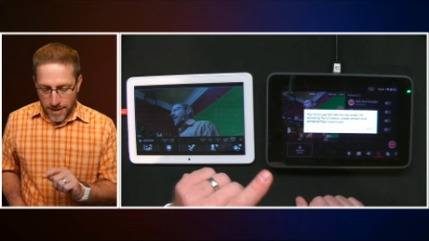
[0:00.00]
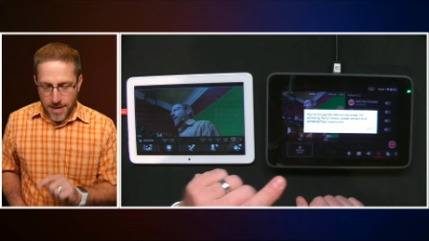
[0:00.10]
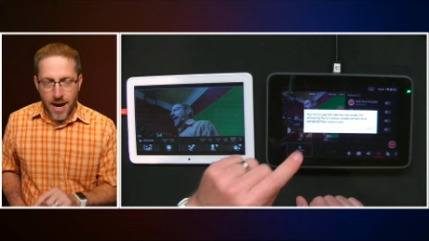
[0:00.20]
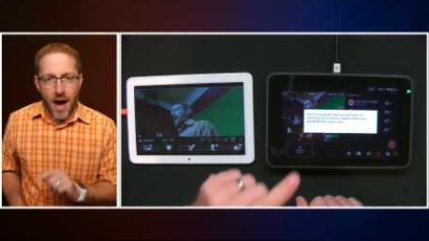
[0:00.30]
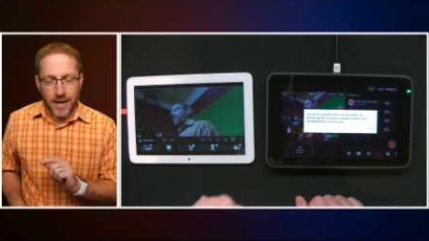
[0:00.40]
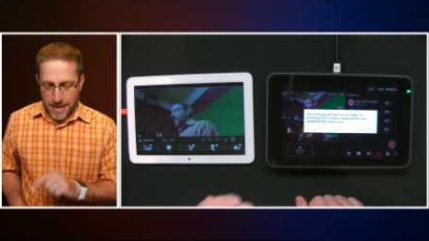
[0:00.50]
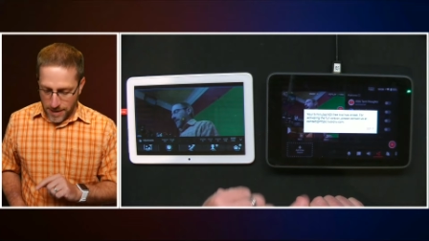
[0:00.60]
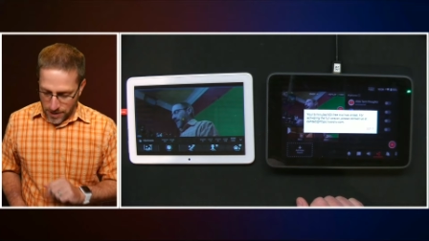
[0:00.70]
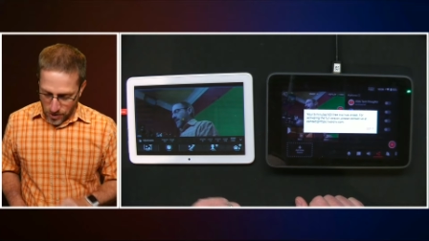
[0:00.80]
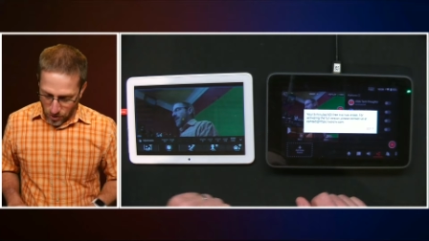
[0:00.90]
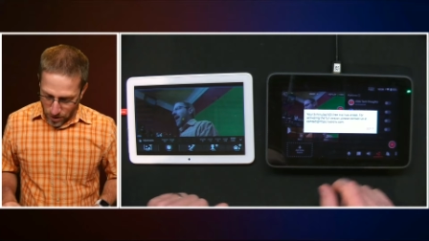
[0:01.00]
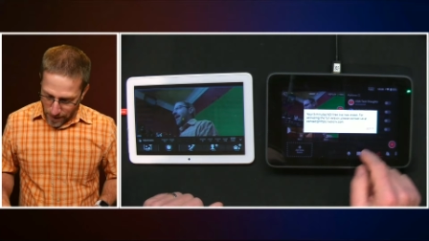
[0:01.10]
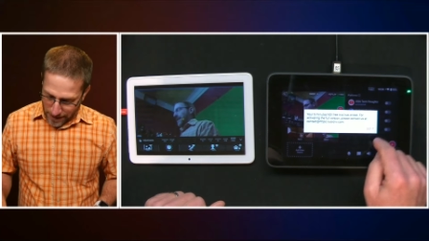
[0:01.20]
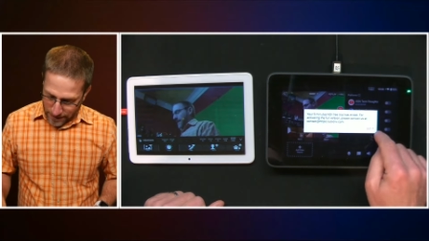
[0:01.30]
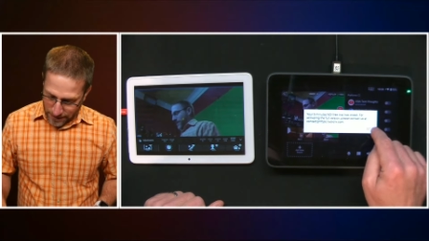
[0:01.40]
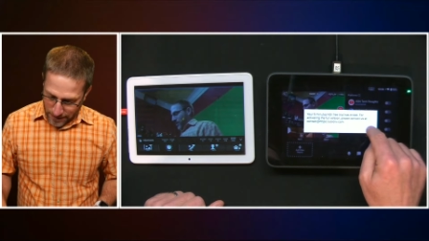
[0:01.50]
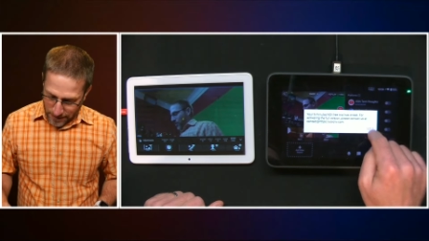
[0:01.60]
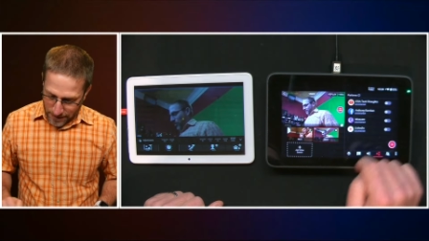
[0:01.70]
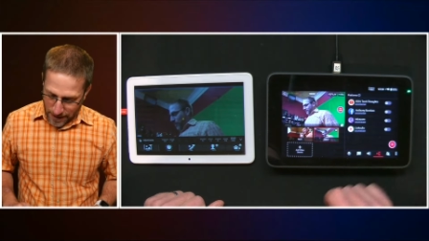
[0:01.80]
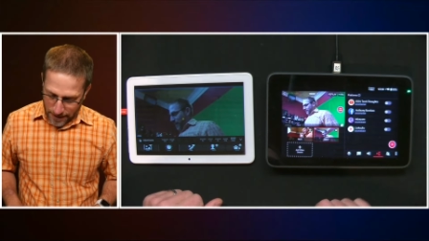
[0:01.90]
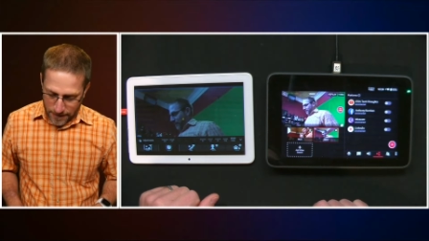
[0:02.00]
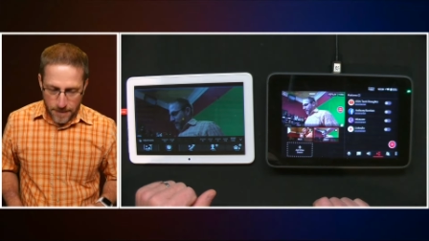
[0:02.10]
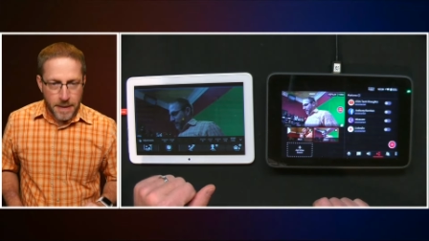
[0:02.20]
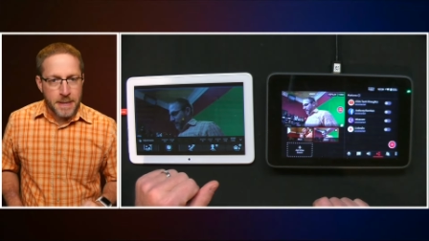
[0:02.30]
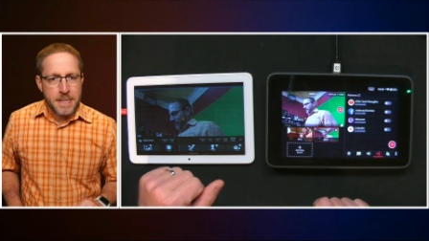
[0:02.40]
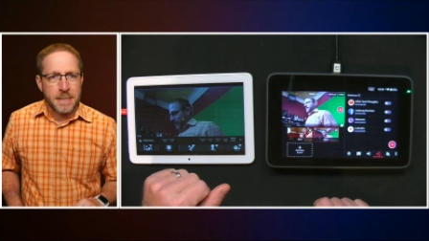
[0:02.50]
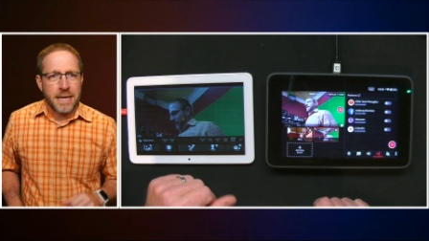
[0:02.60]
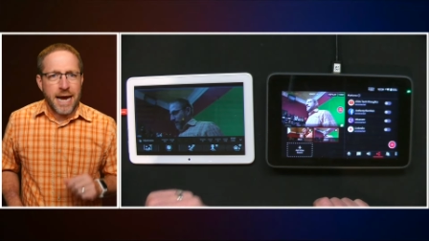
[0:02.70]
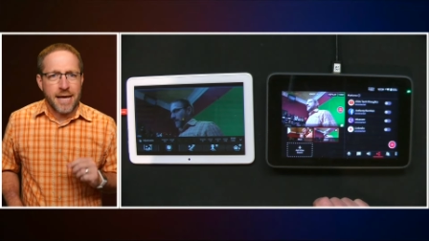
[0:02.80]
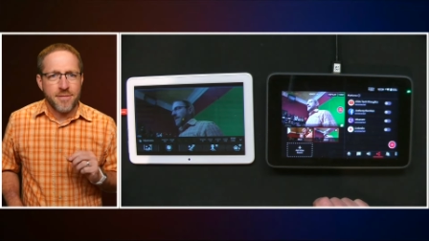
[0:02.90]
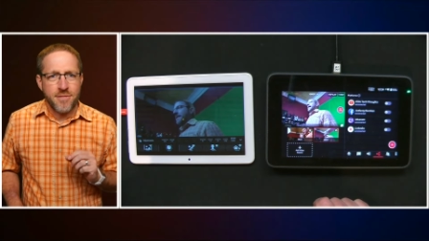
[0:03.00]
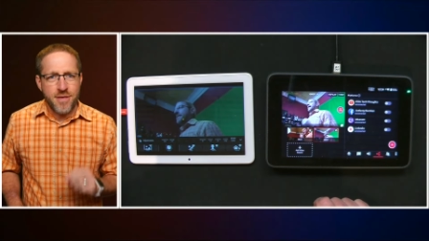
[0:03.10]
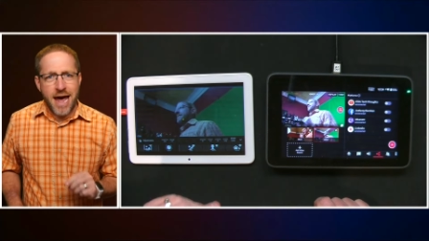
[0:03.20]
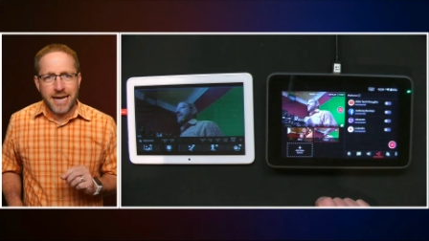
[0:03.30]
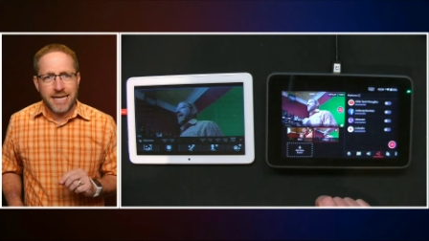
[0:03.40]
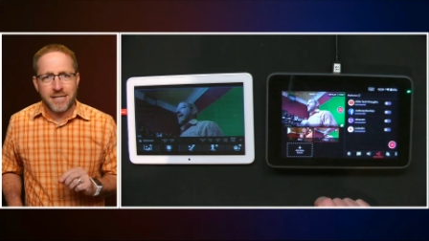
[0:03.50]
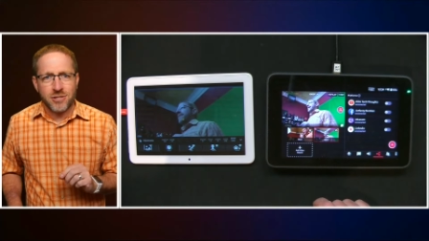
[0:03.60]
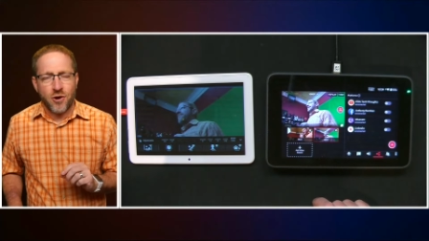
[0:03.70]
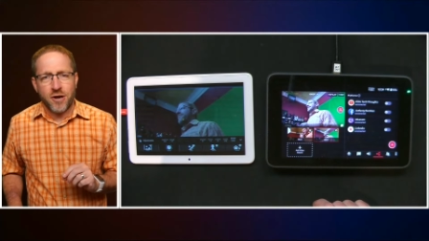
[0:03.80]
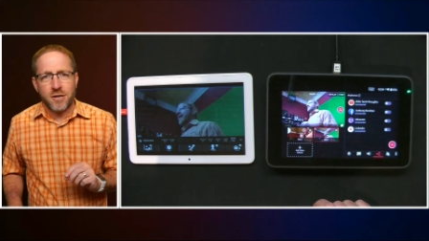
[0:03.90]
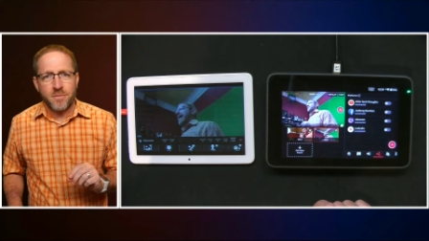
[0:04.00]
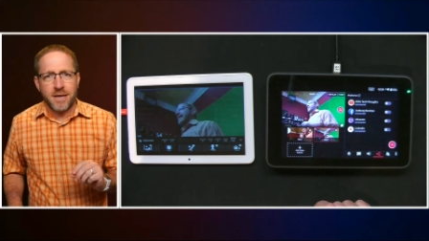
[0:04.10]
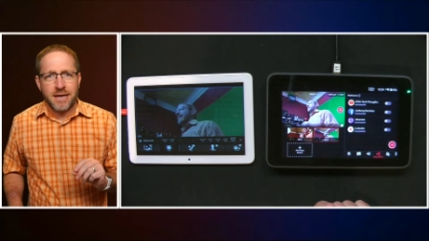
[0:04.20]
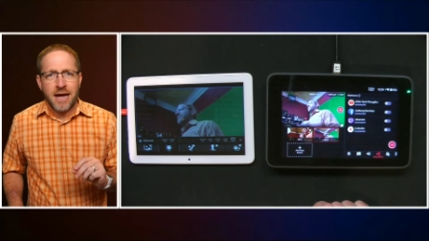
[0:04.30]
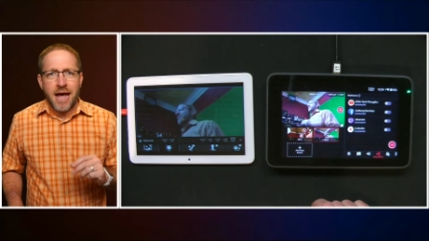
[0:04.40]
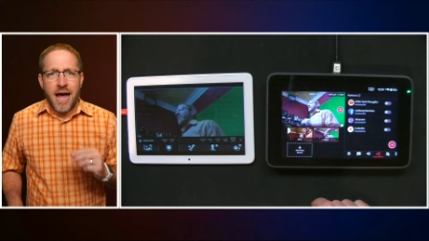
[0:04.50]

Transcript: not in the YOLO box. Got it. And that is going to be